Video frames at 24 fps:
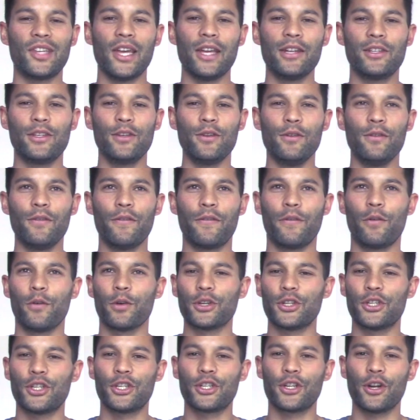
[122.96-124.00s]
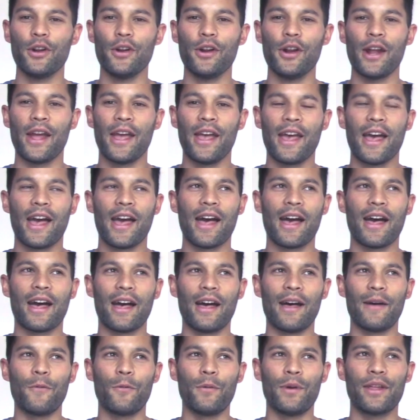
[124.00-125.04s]
tuned for sure
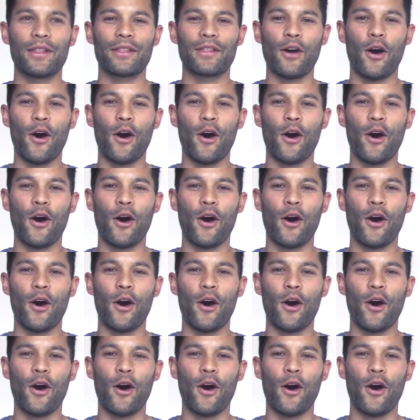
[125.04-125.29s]
with